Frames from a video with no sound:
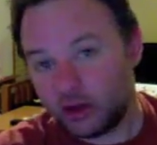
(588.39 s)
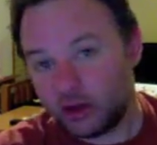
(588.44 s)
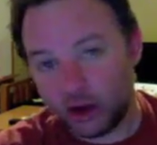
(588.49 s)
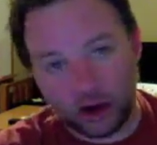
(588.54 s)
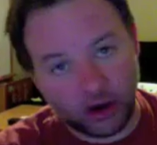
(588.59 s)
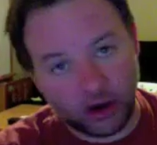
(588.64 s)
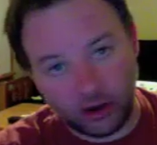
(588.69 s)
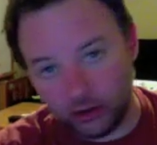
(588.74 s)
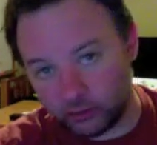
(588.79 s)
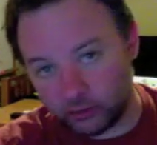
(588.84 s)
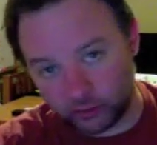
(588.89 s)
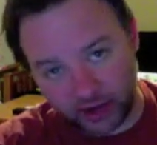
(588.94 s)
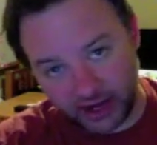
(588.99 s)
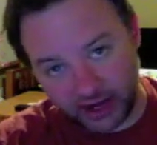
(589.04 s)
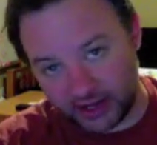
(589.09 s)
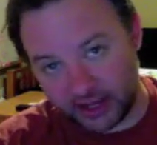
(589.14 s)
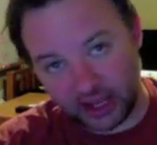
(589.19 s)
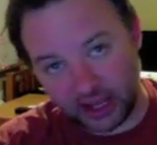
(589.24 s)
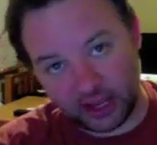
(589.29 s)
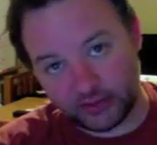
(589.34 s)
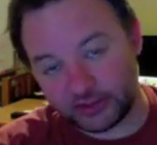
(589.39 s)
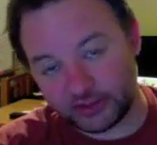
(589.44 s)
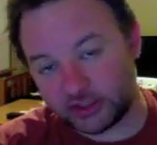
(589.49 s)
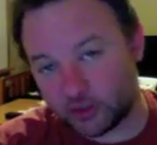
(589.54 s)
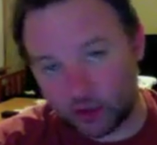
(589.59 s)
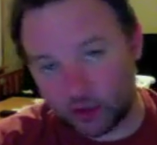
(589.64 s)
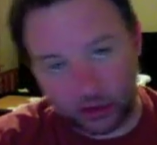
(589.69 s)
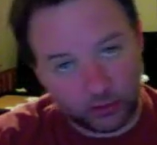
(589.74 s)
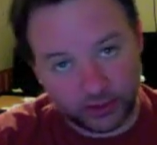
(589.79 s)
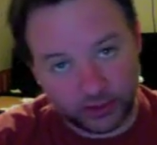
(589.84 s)
all ranked games. So
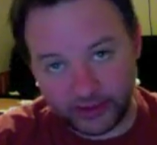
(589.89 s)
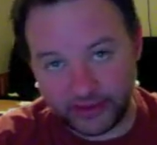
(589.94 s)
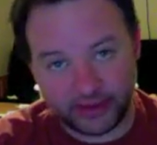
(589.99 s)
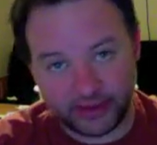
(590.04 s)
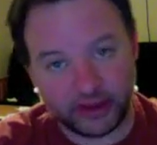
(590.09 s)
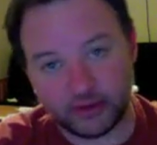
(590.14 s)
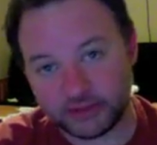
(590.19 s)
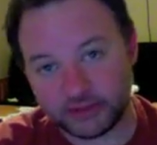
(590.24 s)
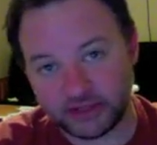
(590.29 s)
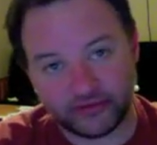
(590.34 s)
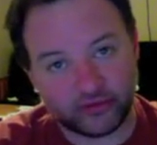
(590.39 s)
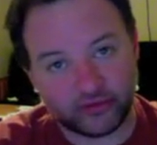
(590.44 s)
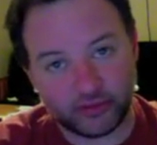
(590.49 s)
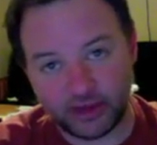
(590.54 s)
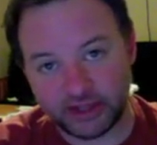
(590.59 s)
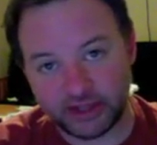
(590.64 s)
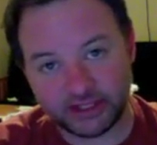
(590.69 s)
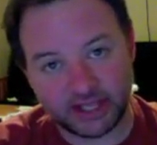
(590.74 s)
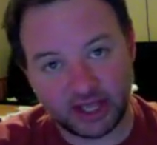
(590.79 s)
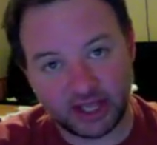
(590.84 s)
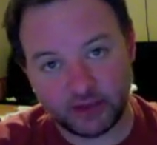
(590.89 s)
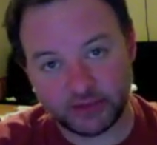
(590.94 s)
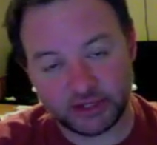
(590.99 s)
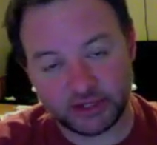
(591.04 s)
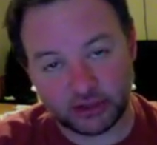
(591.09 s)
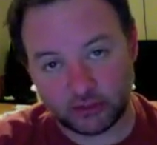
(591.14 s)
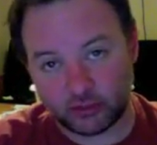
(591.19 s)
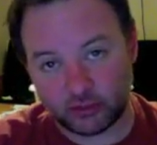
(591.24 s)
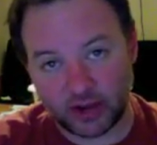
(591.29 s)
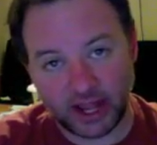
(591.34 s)
only thing that comes up for me is games that
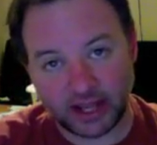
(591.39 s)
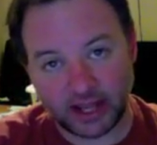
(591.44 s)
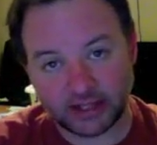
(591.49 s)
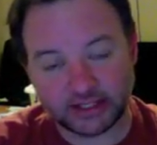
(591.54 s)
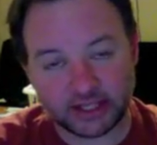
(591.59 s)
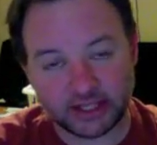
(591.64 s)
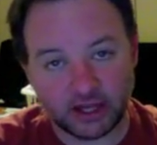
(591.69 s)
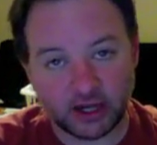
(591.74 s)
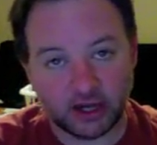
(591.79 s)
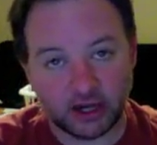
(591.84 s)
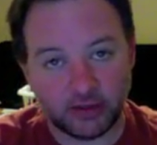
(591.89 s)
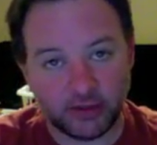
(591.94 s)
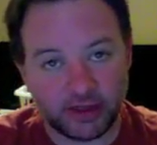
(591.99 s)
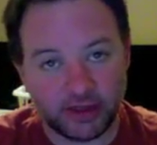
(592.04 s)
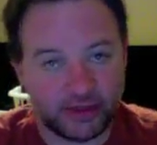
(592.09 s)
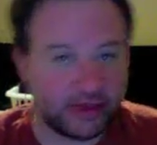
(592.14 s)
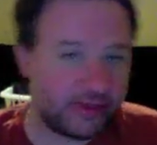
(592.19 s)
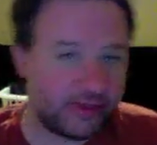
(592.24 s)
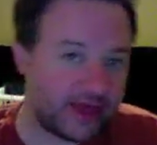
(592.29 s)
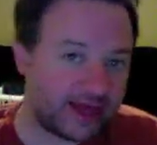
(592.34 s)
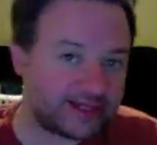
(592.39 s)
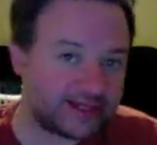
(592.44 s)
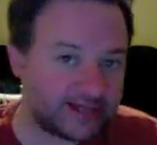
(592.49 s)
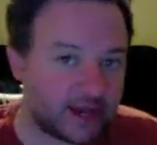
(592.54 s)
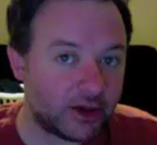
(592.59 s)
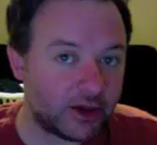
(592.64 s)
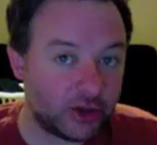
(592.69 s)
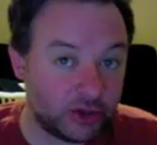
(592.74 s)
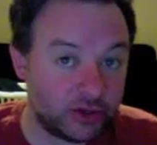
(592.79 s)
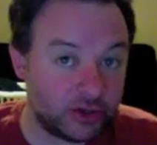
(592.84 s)
are ranked, and then that's
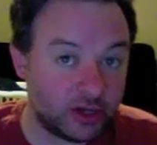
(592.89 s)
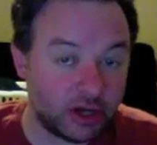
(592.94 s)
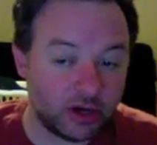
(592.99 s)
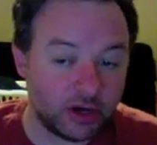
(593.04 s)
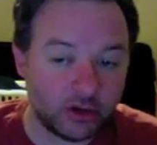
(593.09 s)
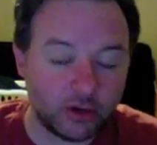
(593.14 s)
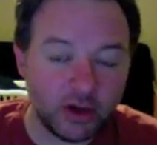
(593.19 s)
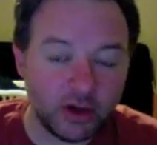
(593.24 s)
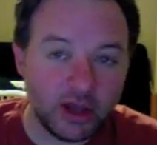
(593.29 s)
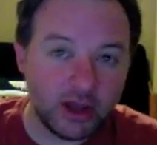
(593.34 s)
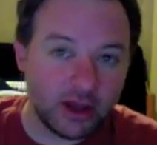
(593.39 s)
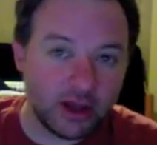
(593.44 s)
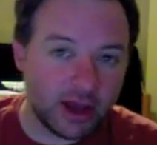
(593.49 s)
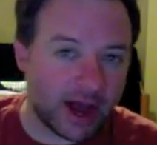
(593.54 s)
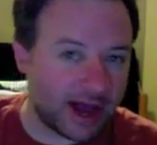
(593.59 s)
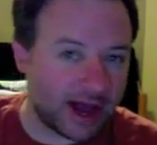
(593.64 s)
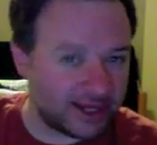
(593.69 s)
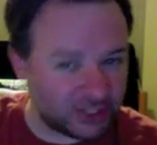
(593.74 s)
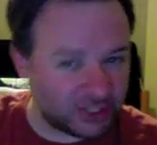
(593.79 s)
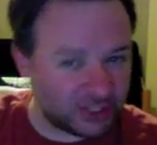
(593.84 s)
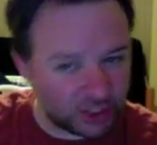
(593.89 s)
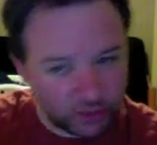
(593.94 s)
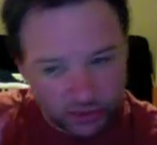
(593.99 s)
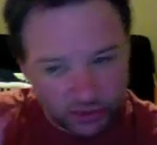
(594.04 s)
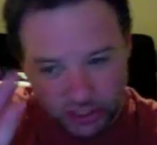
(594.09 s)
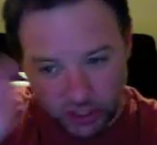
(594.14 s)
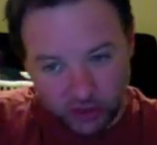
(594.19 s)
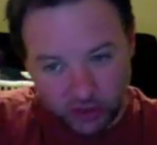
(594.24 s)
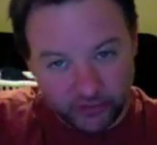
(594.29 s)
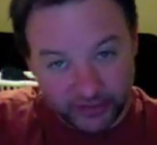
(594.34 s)
how you know. I don't
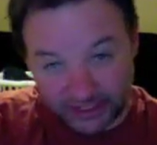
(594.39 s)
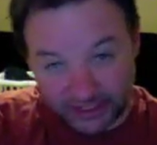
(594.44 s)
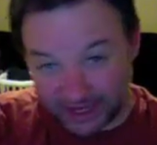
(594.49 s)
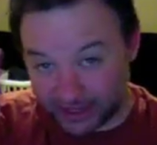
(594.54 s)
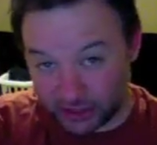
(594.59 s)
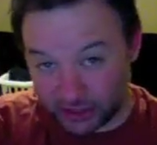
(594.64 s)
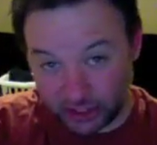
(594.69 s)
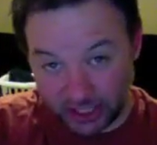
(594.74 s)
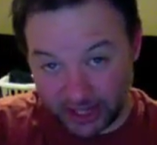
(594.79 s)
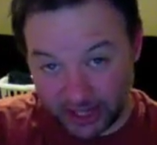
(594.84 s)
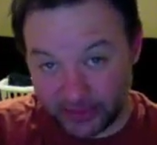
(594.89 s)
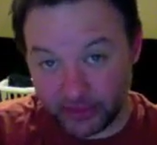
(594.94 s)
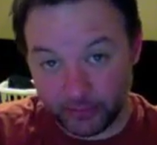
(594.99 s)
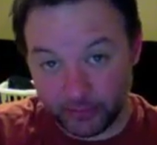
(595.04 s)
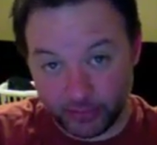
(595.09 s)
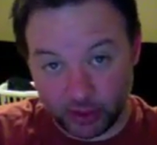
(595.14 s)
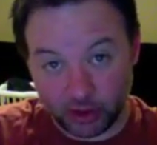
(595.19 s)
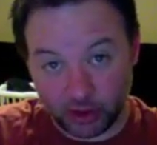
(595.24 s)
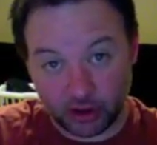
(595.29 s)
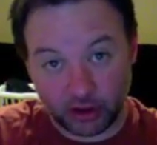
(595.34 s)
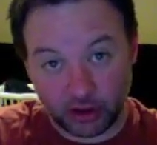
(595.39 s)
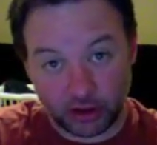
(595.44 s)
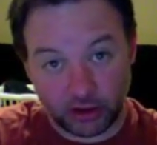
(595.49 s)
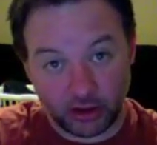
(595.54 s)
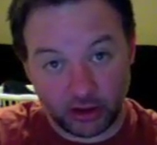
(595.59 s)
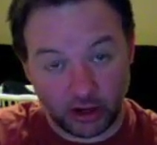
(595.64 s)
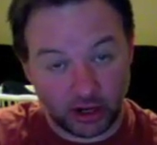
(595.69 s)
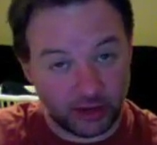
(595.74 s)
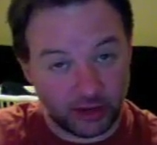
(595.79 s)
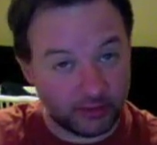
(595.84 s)
know if it's actually in the bar.
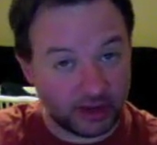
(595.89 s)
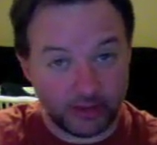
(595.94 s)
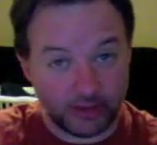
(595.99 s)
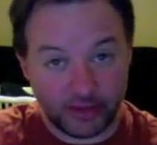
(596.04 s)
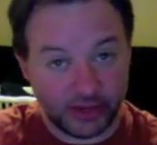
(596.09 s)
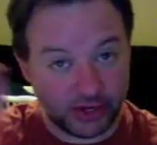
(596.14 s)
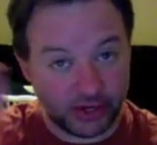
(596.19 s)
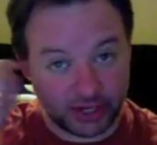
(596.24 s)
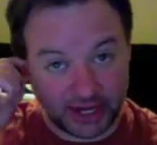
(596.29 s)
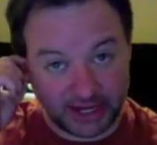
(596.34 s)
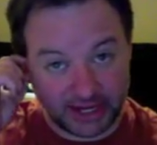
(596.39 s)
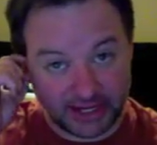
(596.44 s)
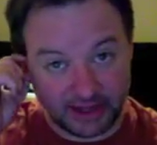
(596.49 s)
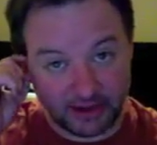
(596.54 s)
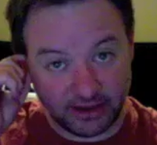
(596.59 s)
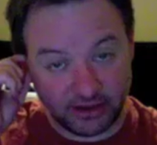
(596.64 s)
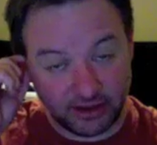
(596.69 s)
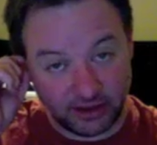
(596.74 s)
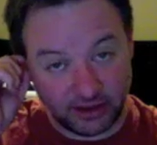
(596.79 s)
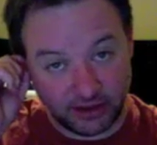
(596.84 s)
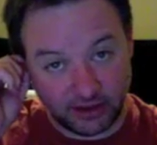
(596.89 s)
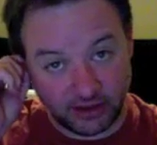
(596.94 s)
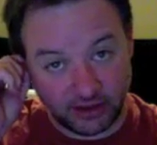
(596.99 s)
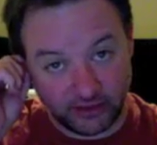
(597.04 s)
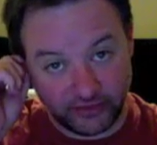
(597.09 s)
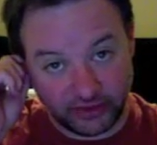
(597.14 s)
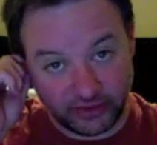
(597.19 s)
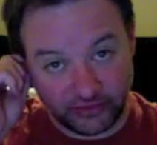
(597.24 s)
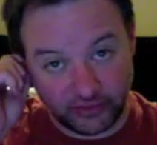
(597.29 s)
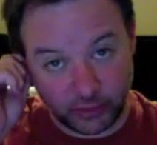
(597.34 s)
It might be a good idea
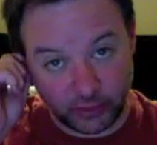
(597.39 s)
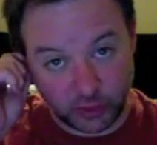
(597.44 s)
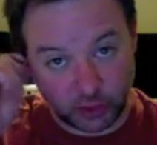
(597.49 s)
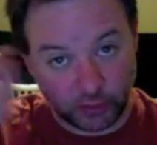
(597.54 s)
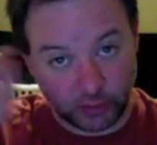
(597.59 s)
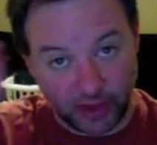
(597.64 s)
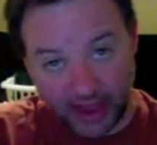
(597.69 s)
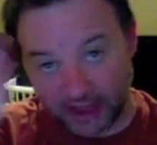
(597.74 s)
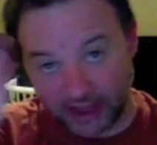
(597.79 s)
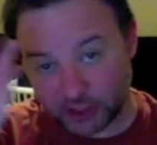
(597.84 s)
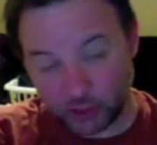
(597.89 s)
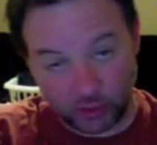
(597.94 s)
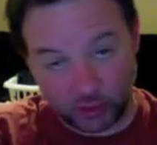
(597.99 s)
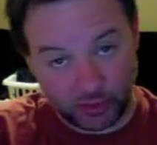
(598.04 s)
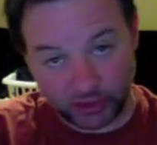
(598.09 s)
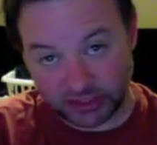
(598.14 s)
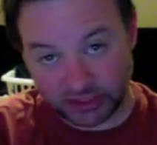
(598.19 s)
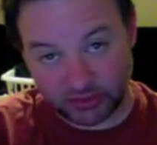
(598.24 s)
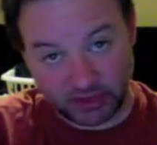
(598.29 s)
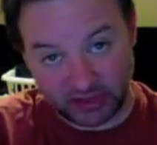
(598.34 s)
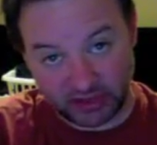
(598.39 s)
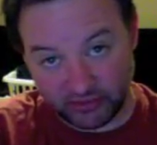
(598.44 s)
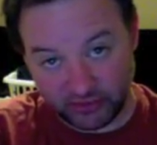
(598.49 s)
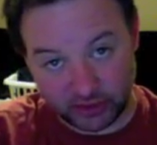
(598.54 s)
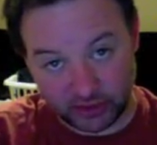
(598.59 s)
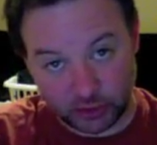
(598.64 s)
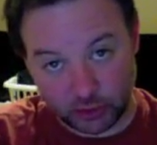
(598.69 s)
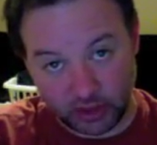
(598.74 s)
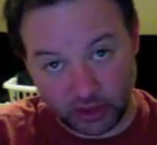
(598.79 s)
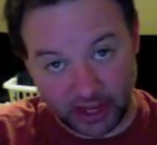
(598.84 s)
if in a future patch we put some kind of
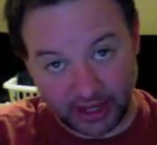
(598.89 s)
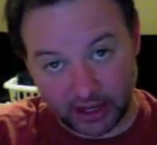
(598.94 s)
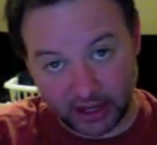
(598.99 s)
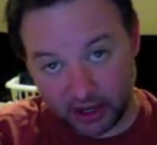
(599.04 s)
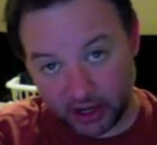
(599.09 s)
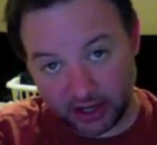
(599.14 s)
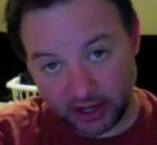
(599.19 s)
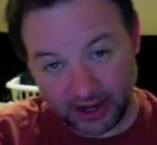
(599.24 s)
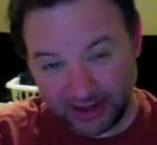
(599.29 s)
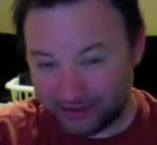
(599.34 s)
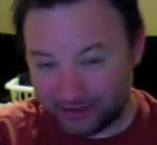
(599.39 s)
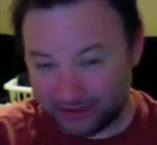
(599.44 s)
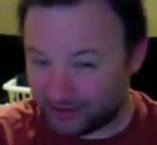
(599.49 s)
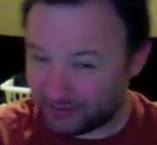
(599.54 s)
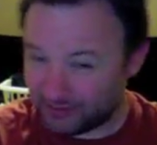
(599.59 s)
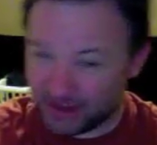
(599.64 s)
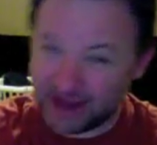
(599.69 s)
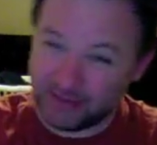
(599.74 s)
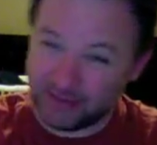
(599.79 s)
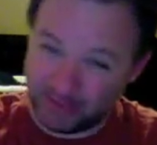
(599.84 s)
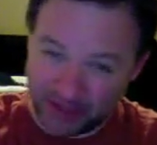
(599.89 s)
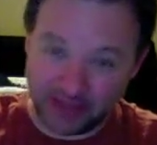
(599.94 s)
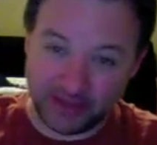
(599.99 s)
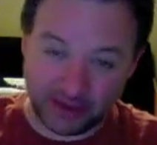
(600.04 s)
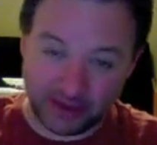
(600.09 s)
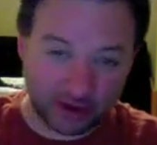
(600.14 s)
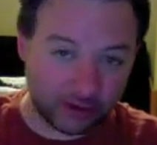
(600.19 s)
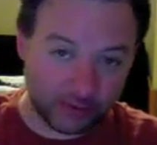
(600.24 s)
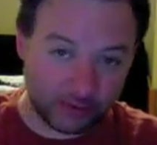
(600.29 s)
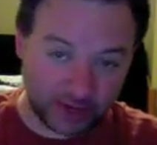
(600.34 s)
visual icon. It might be
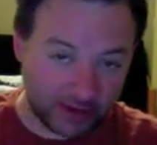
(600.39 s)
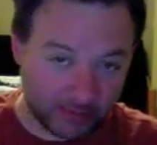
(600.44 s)
there, but I'm